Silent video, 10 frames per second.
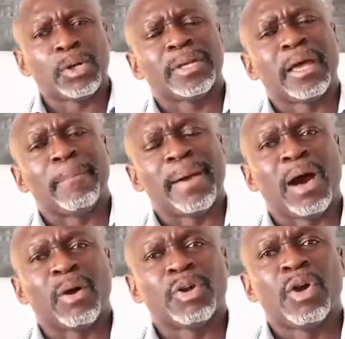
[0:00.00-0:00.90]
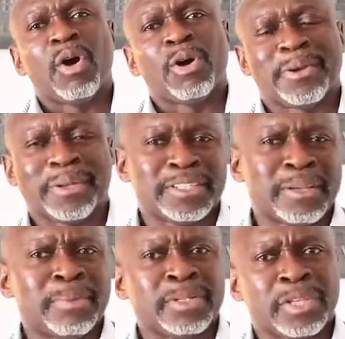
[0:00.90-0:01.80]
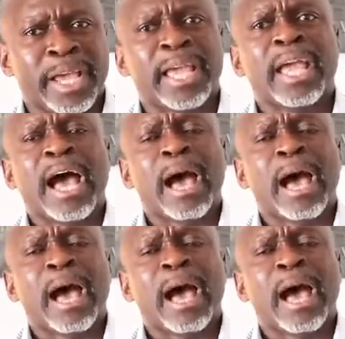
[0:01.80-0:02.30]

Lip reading: Bothered about. Or you can simply say,